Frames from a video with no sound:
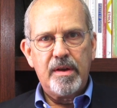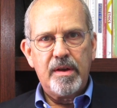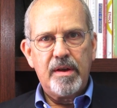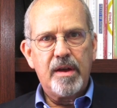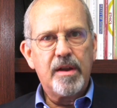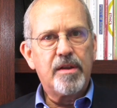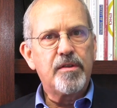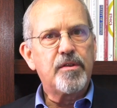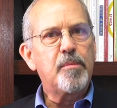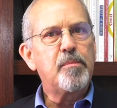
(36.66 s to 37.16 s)

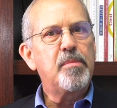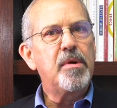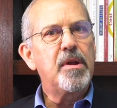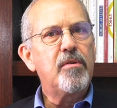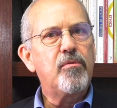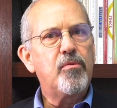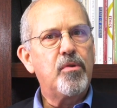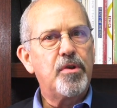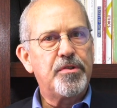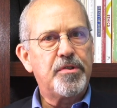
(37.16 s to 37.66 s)
It is a bit
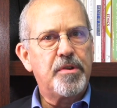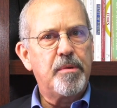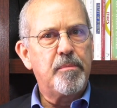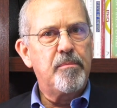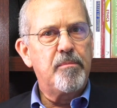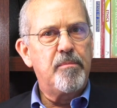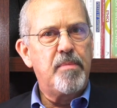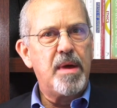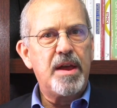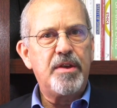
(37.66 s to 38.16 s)
of
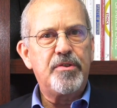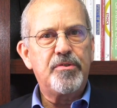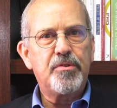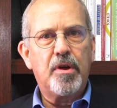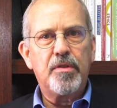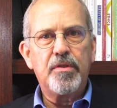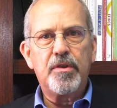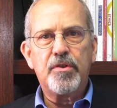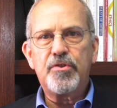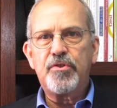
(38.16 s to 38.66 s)
wisdom based
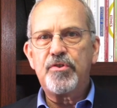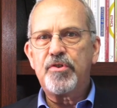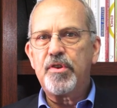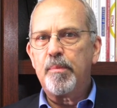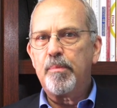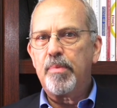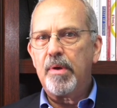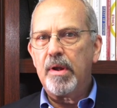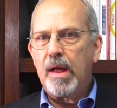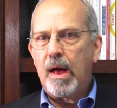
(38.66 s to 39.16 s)
on the
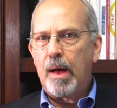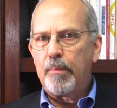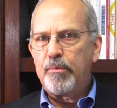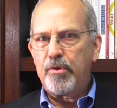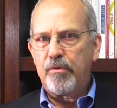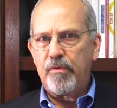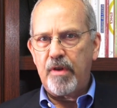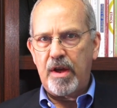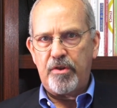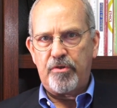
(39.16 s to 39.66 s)
simple
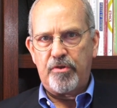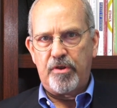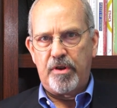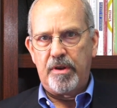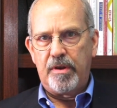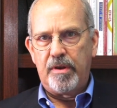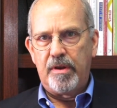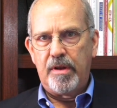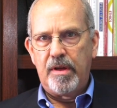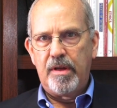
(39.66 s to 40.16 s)

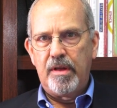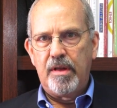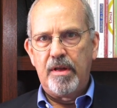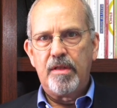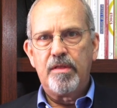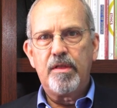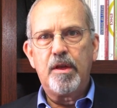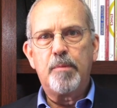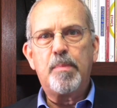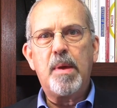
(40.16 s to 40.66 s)
observation
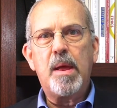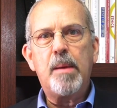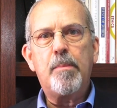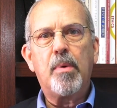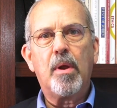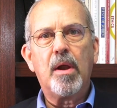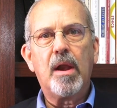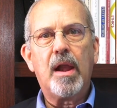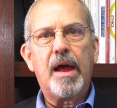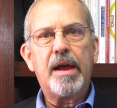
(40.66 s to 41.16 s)
that
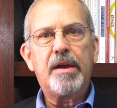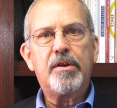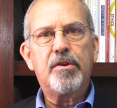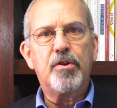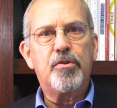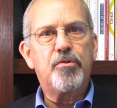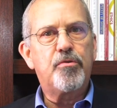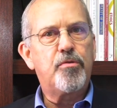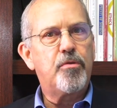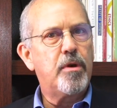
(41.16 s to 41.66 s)
people like to
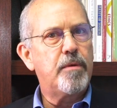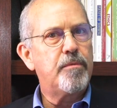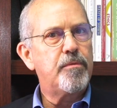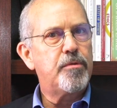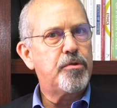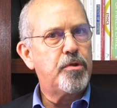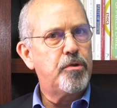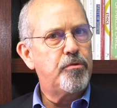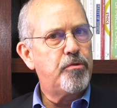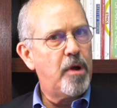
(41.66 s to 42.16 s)

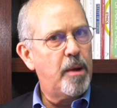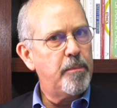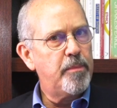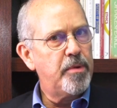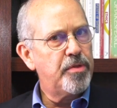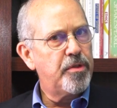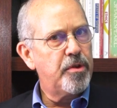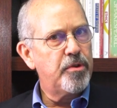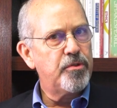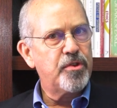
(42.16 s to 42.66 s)

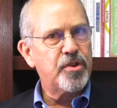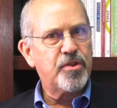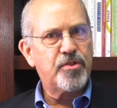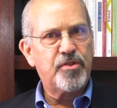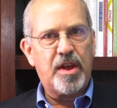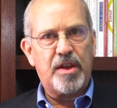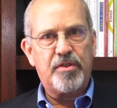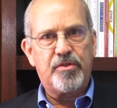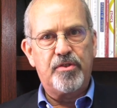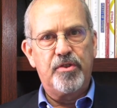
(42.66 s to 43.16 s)
trumpet their
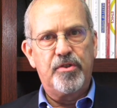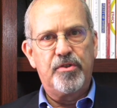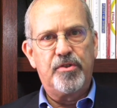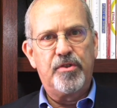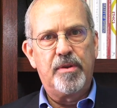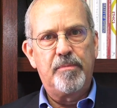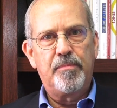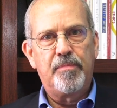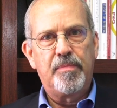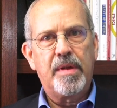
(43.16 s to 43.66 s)
successes
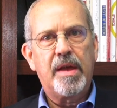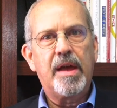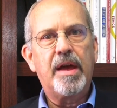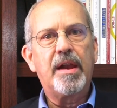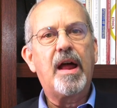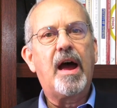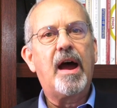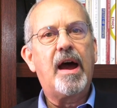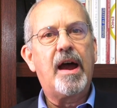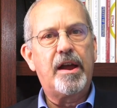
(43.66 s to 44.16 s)
and
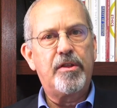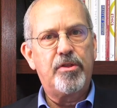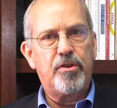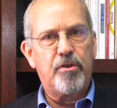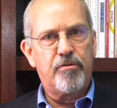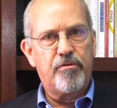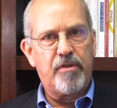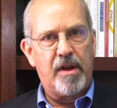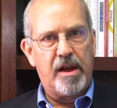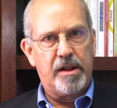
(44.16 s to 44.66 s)
hide their
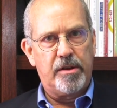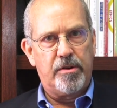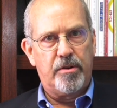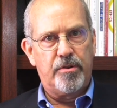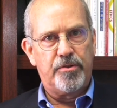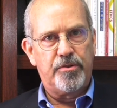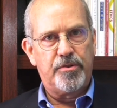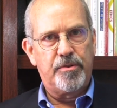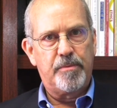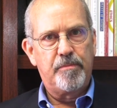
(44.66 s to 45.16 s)

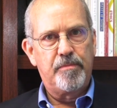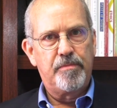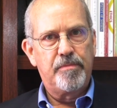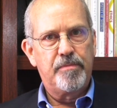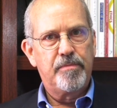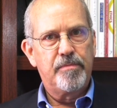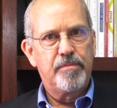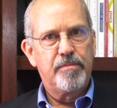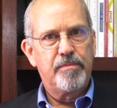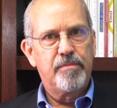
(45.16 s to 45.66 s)
failures.
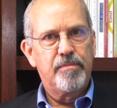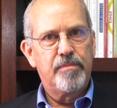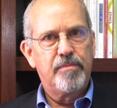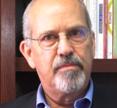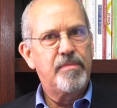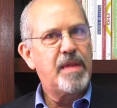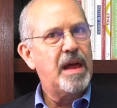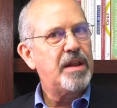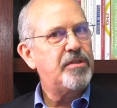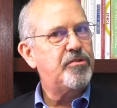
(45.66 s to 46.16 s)

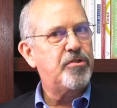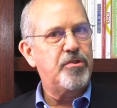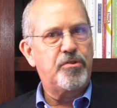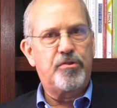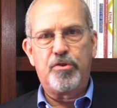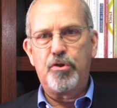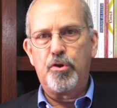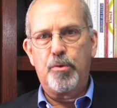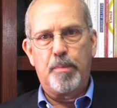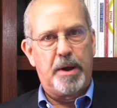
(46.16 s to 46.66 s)
That's
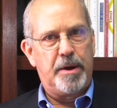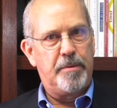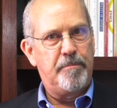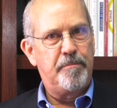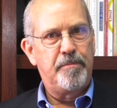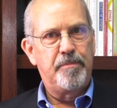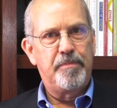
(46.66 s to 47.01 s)
just human.